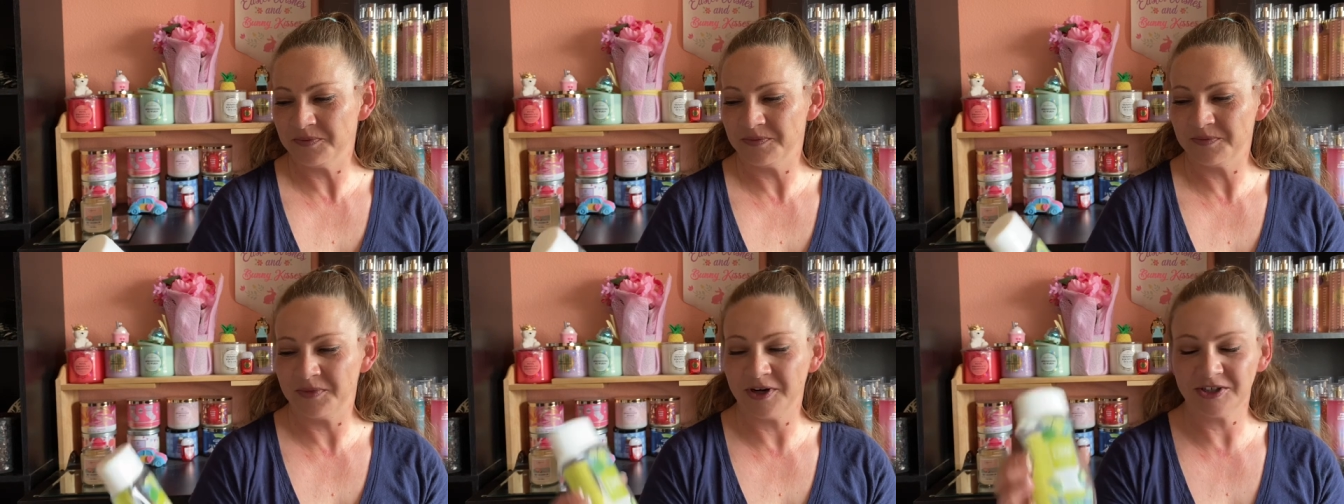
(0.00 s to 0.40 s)

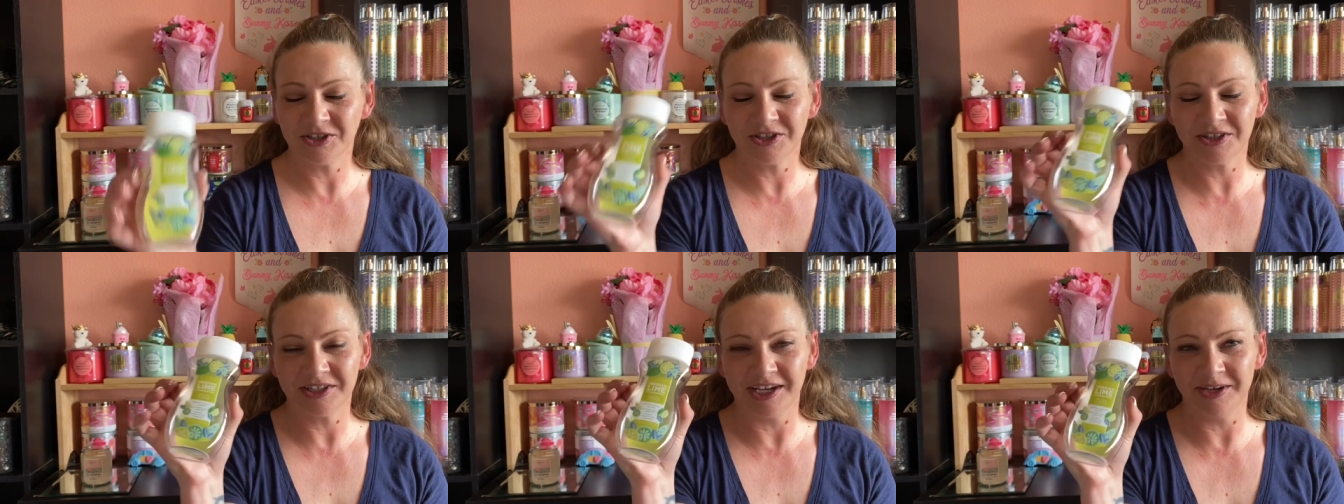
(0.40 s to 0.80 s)

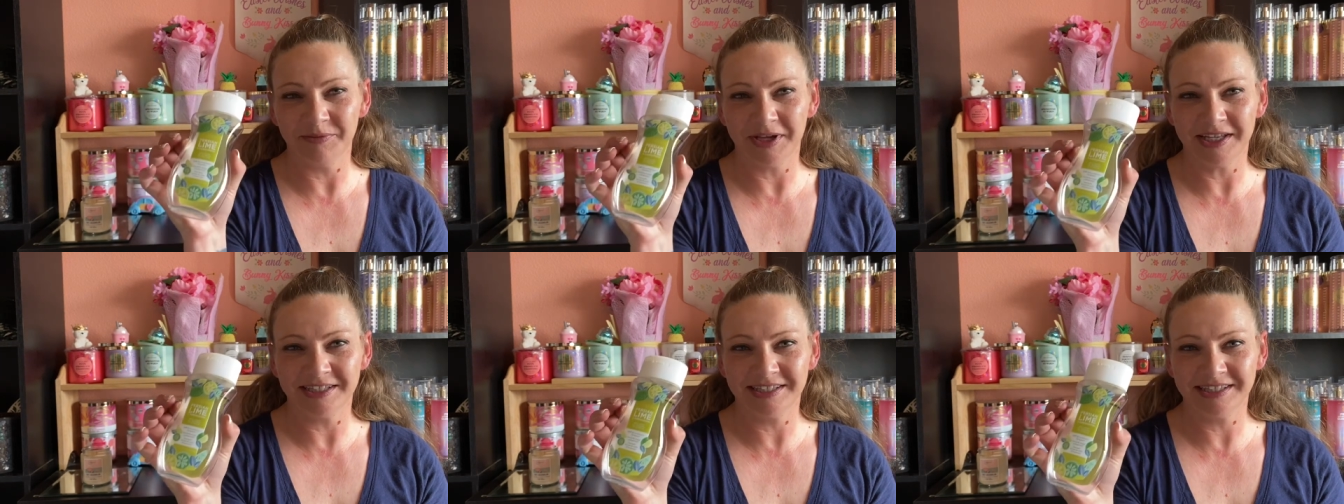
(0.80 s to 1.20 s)
Persian Lime
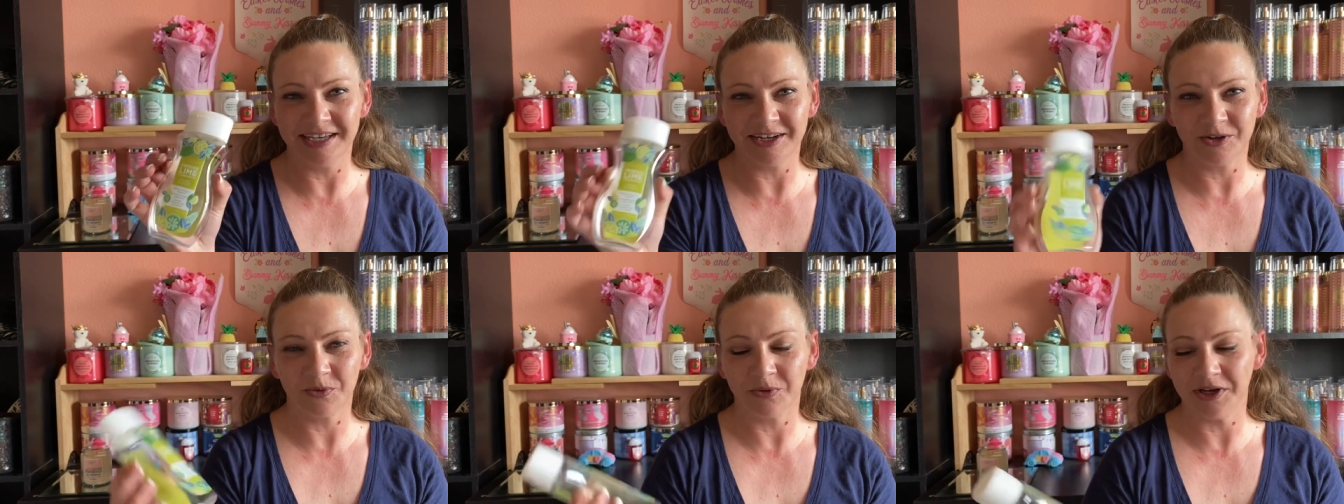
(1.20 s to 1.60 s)
and
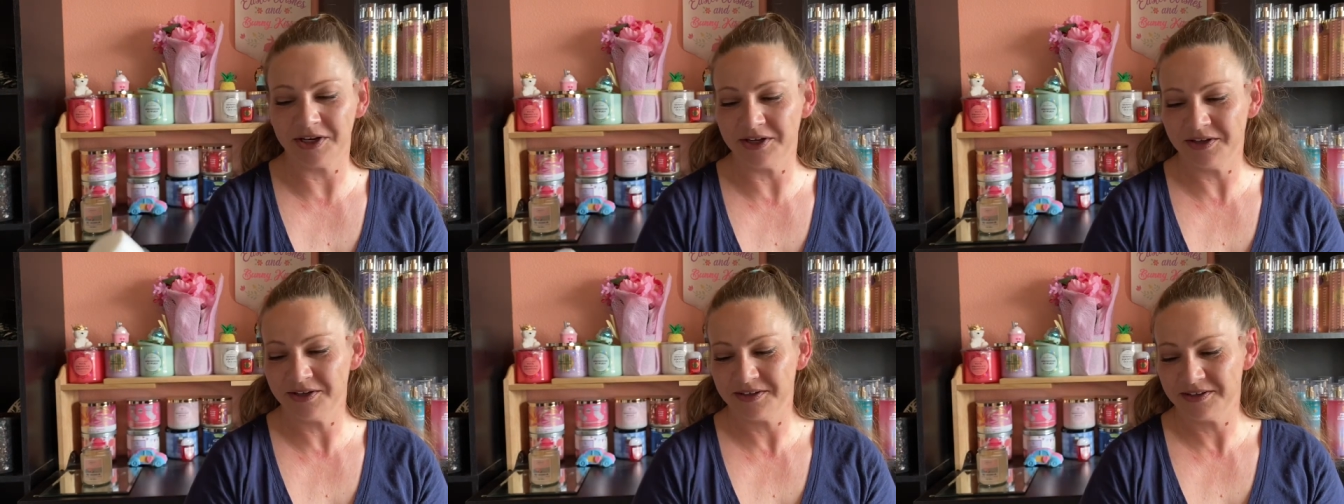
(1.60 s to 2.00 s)

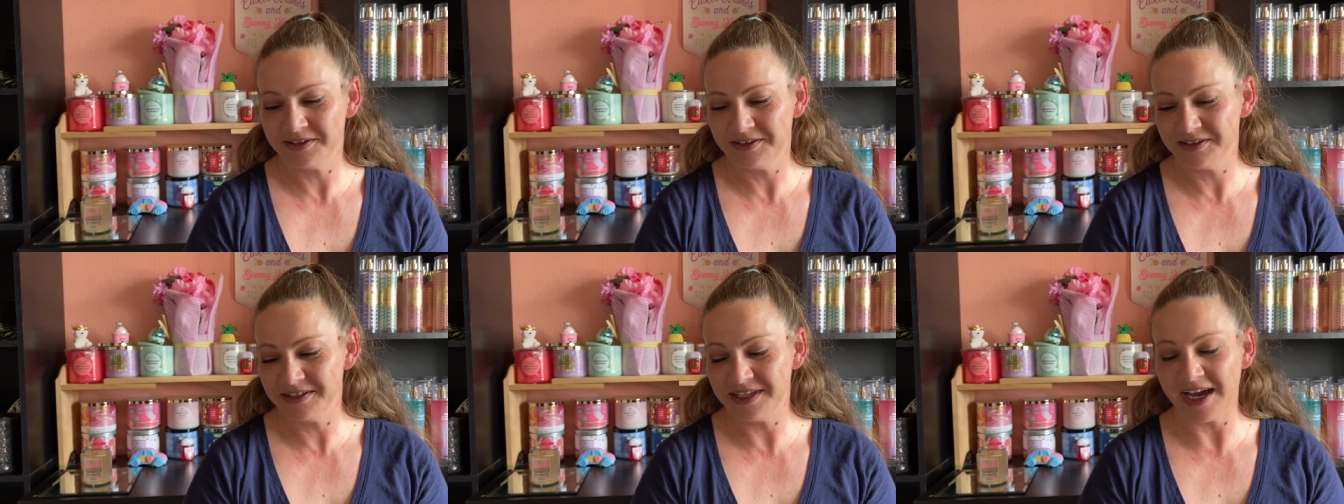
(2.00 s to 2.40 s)
Sandalwood.
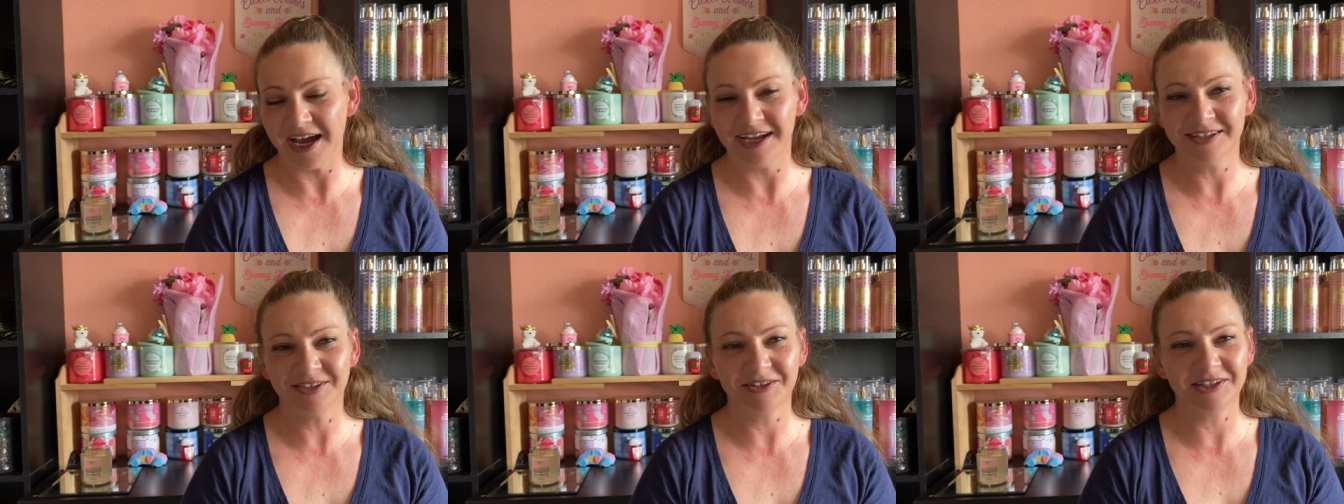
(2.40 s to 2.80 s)
Yeah,
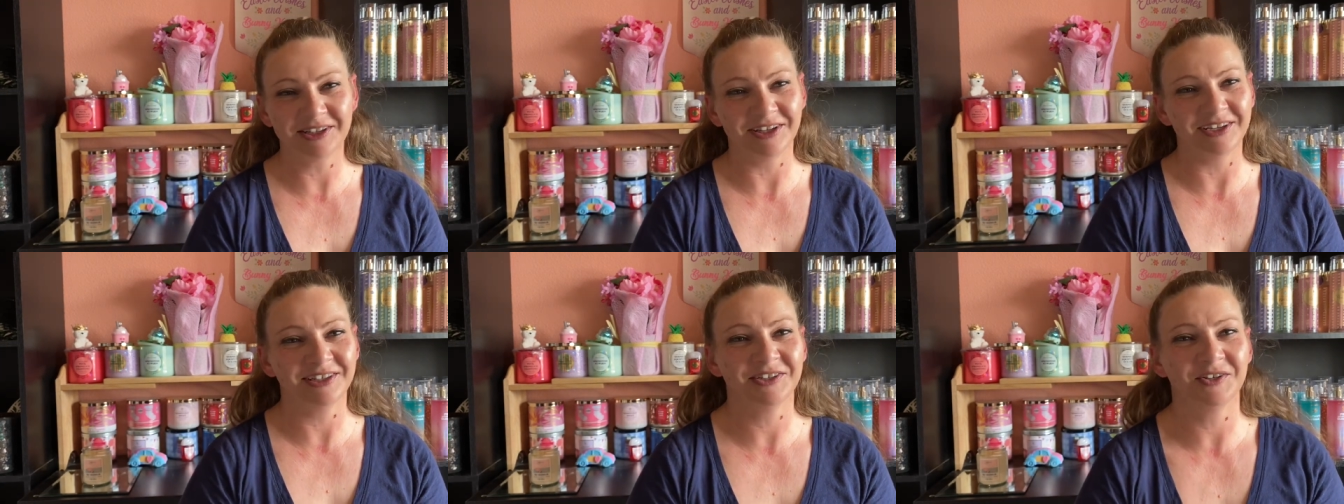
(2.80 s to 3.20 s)
I totally
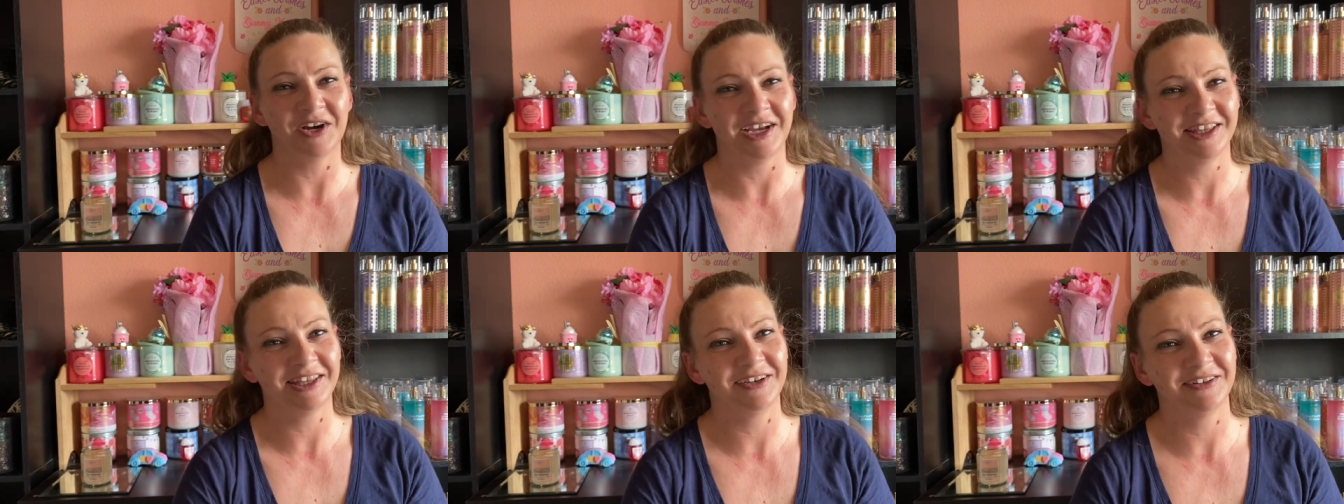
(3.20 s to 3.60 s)
lost
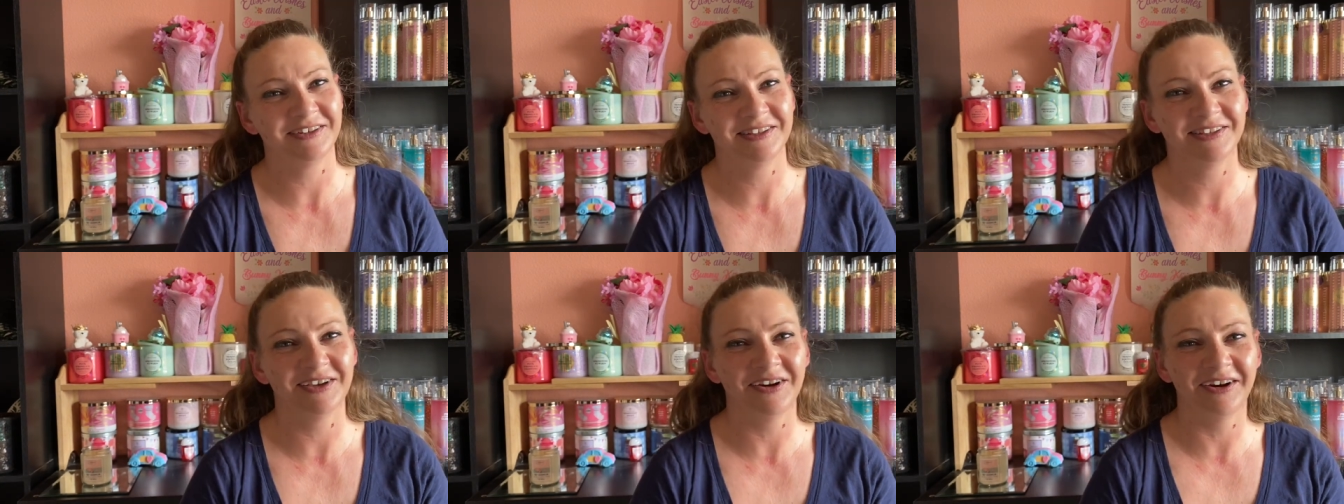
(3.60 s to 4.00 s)
track there.
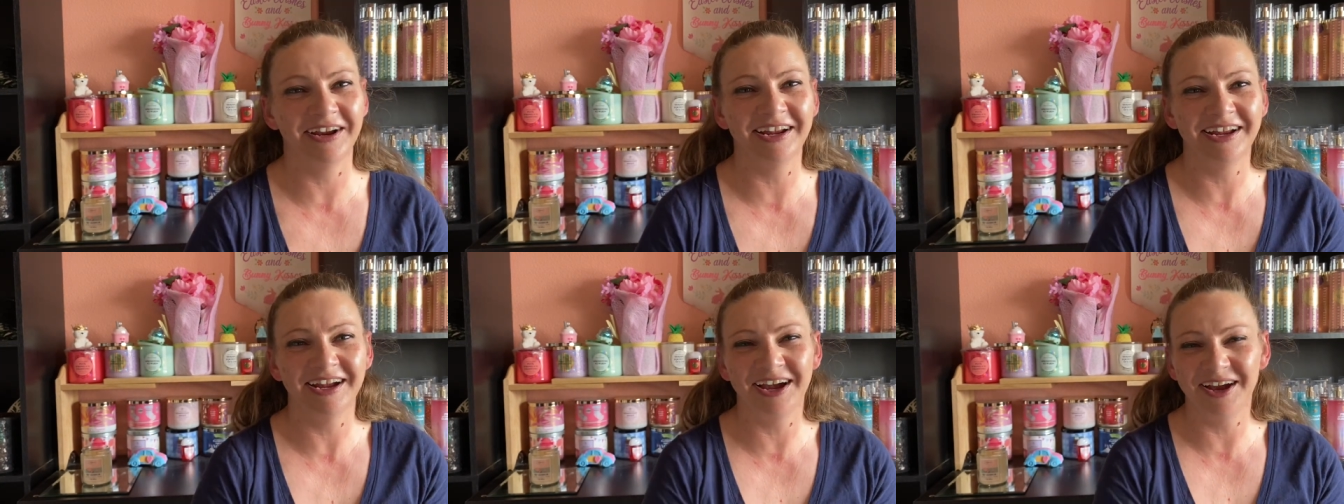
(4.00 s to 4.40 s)
Sorry.